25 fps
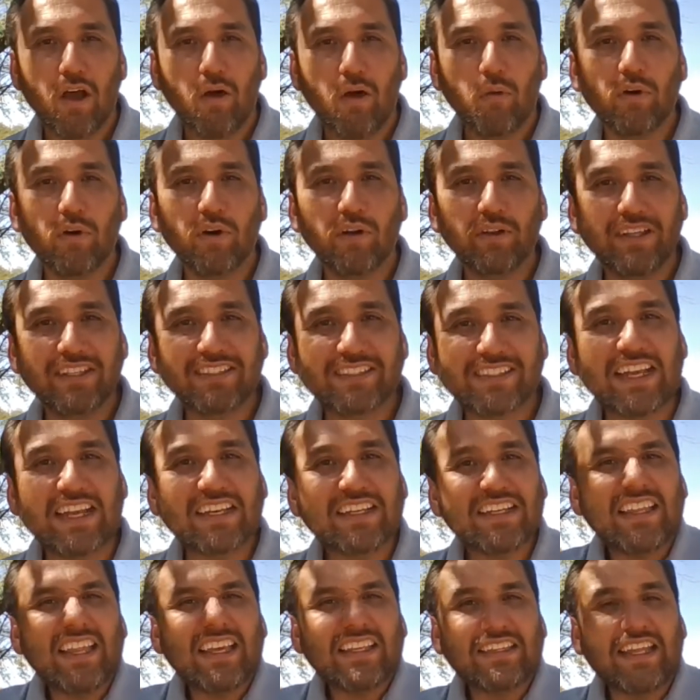Well, it's kind
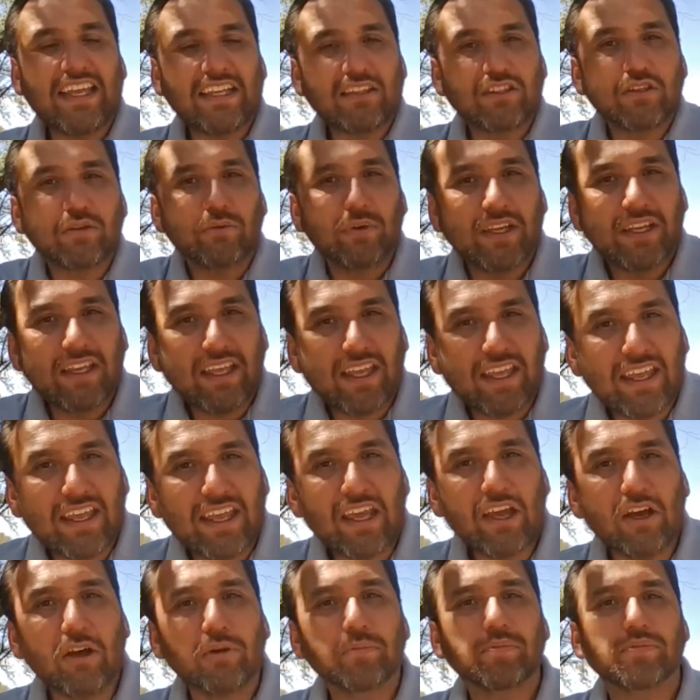of like that too. It, it
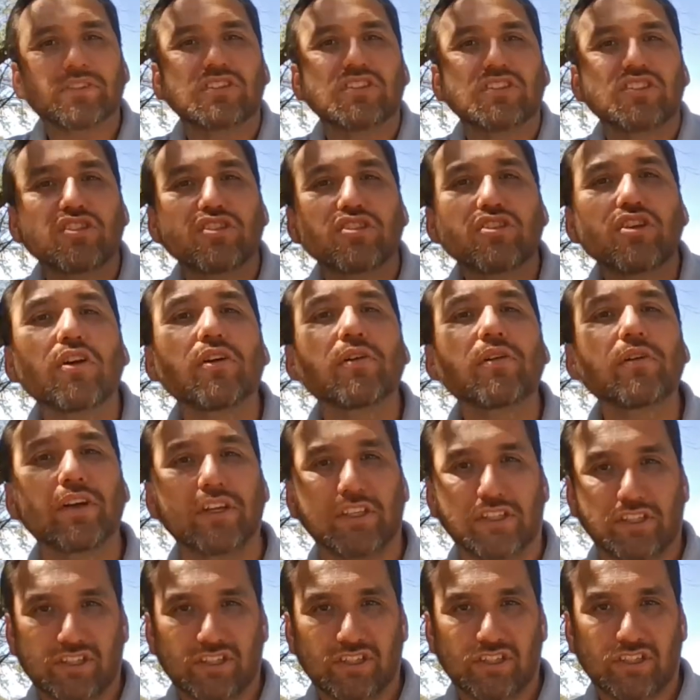helps
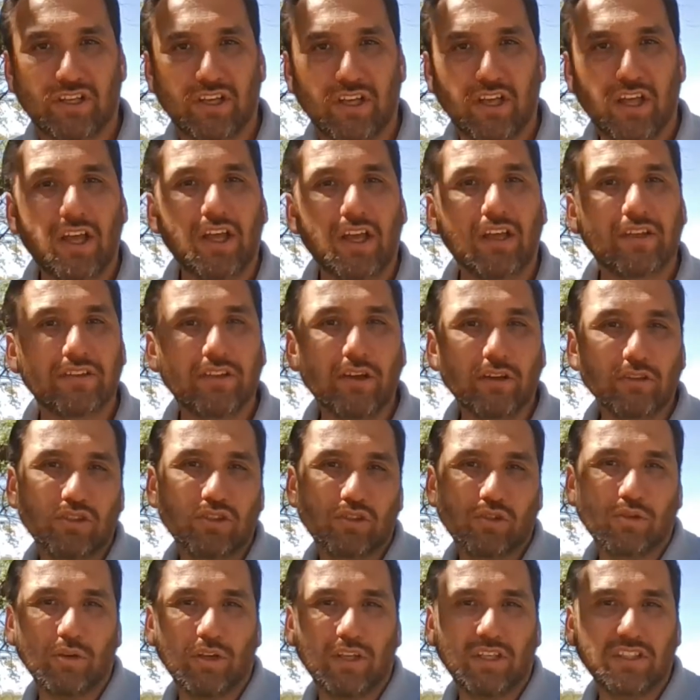nourish
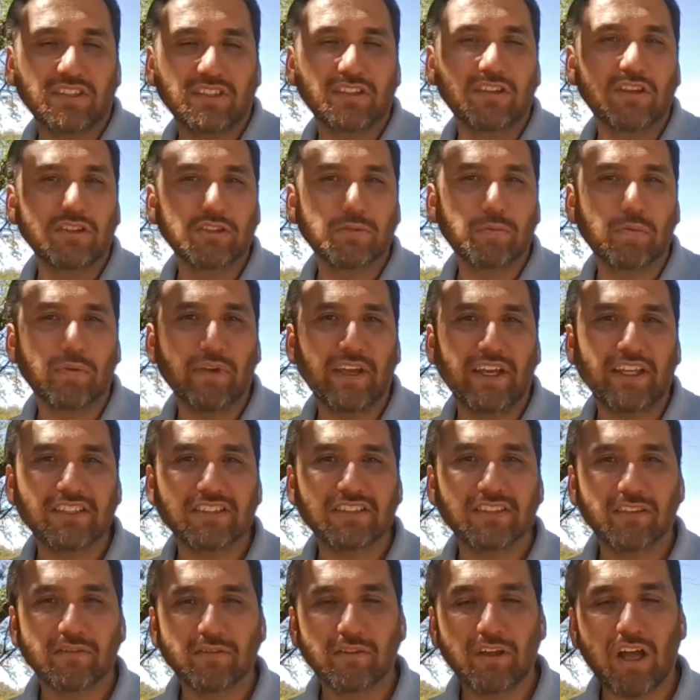those trees and those
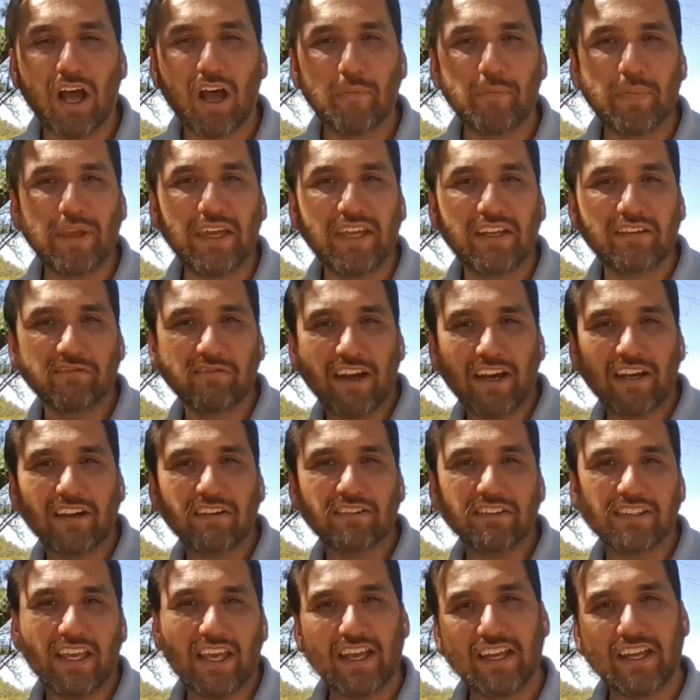plants uh, being right
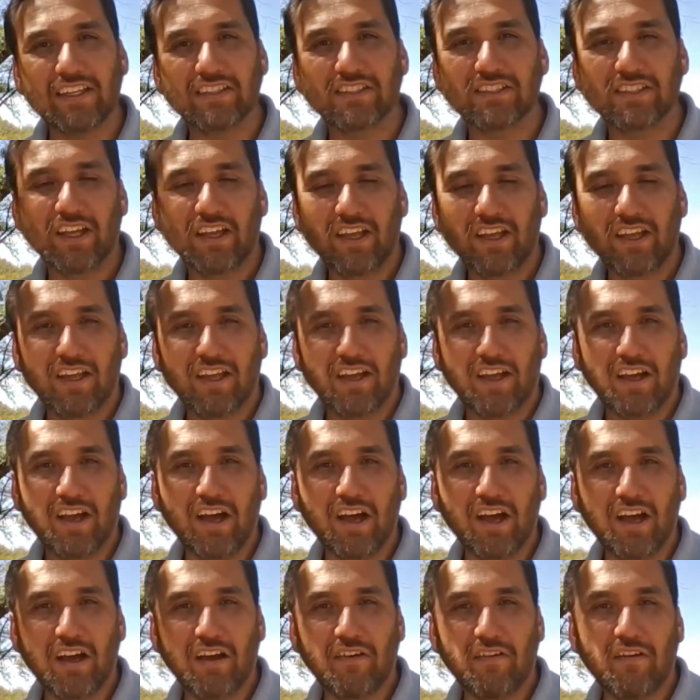on the edge
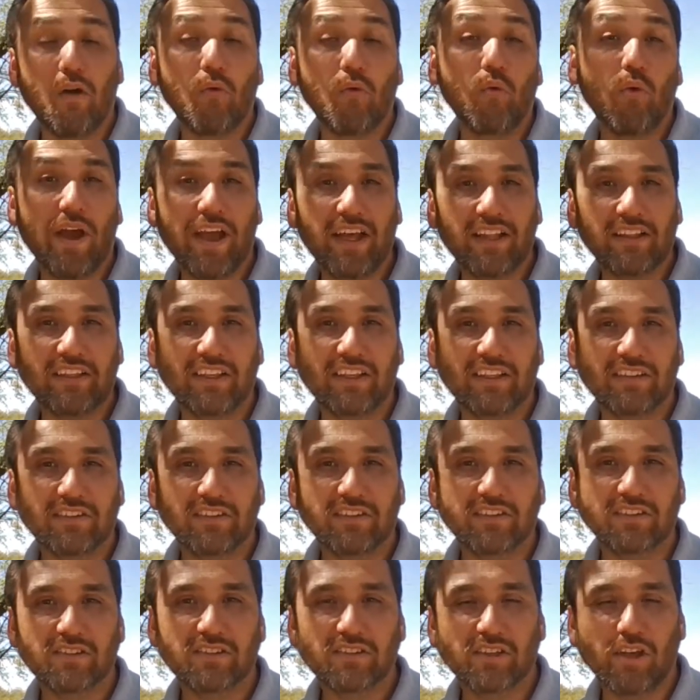of a
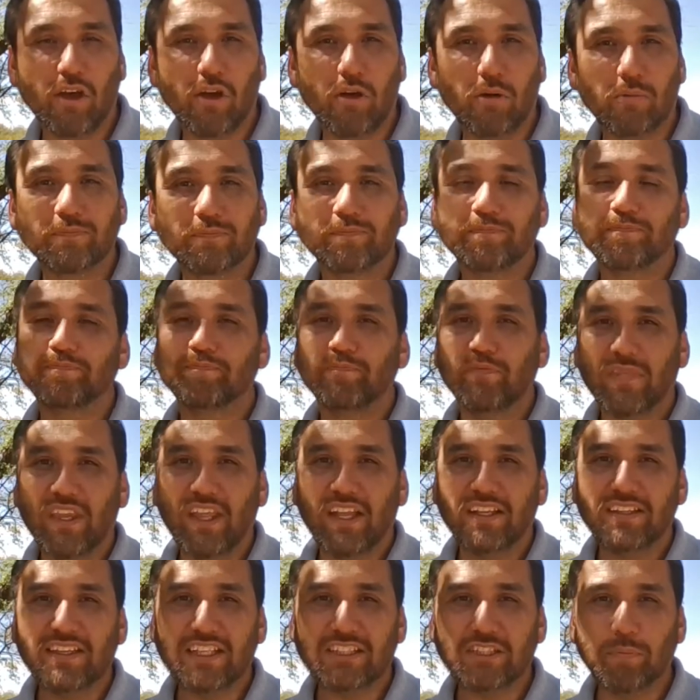wetland. So
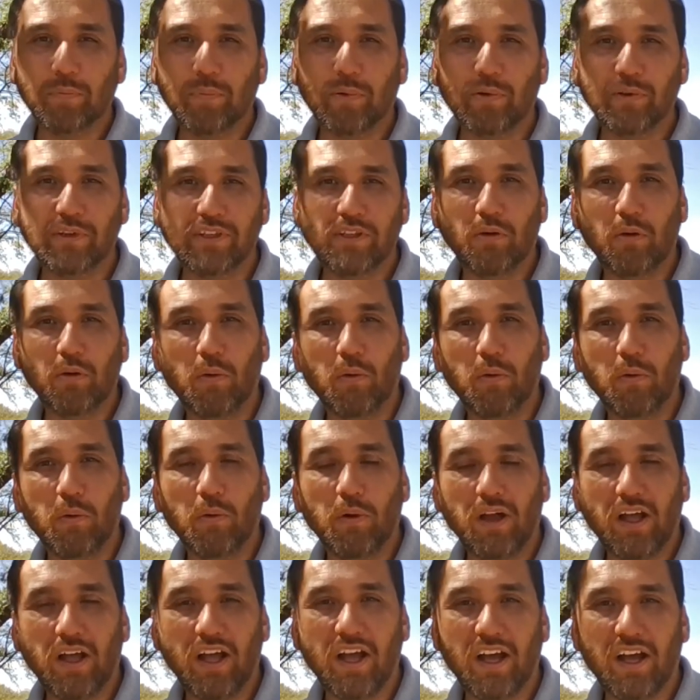that's a pretty cool,
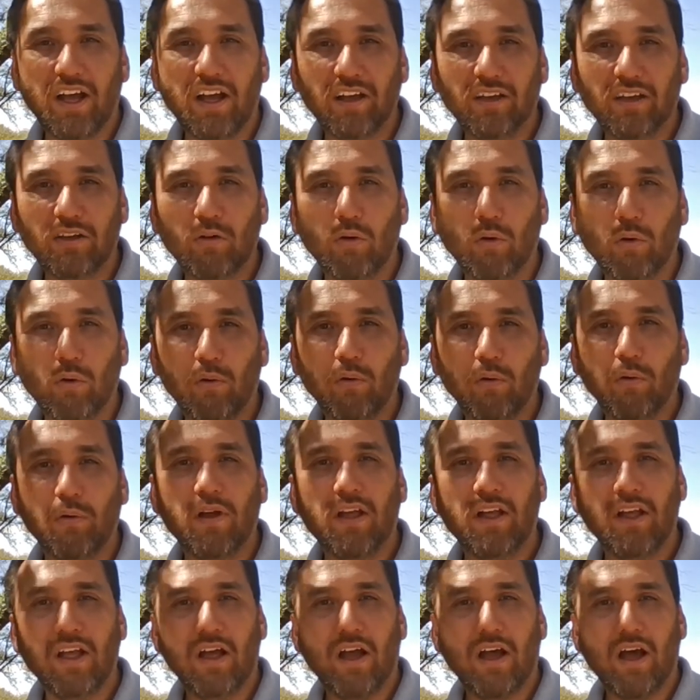uh, cool
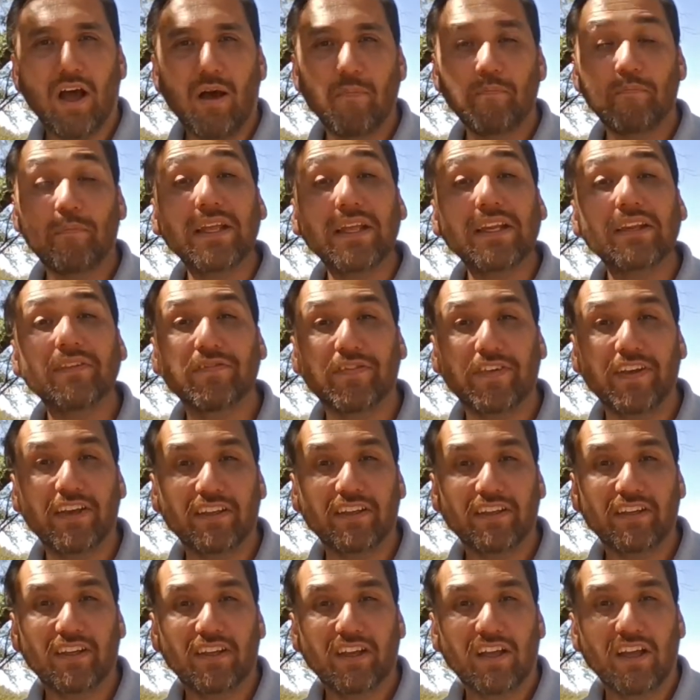uh,
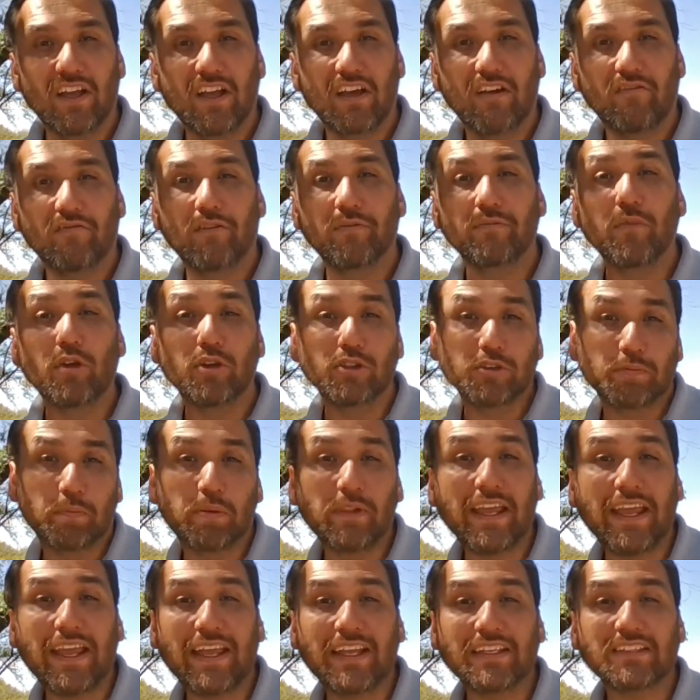benefit from those
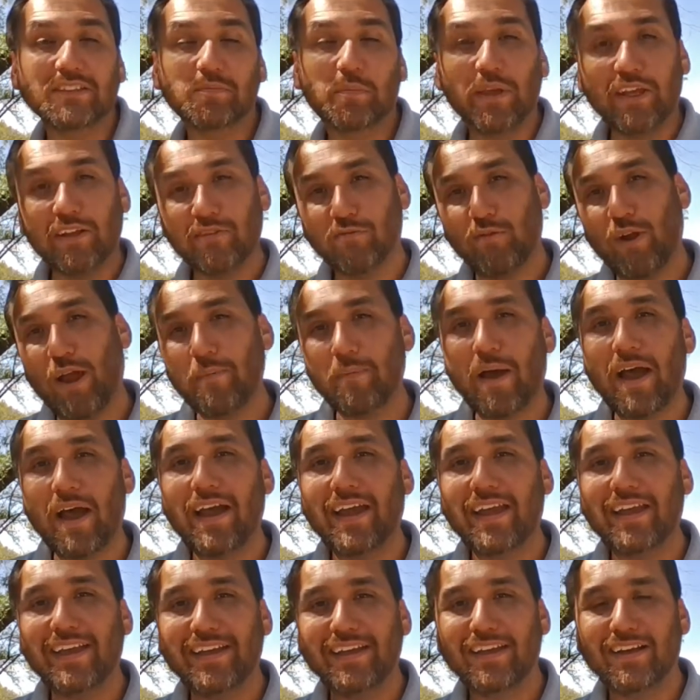plants being right
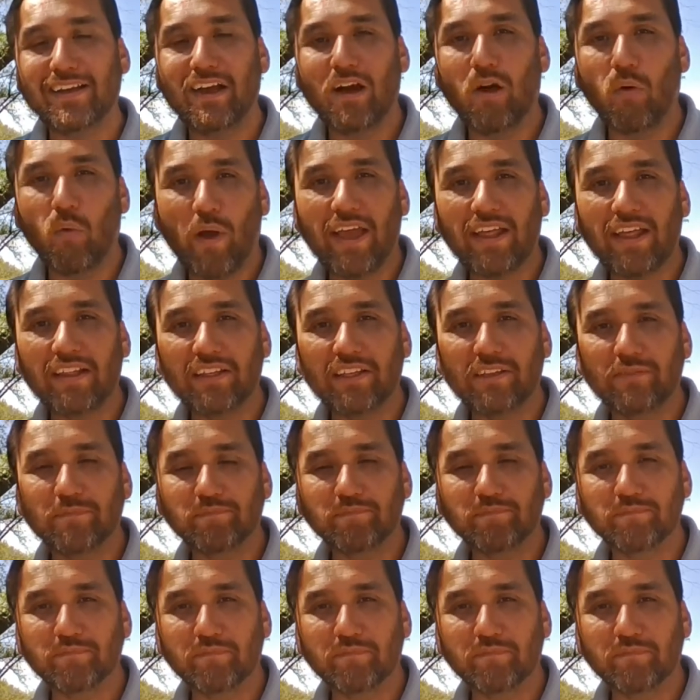by a wetland.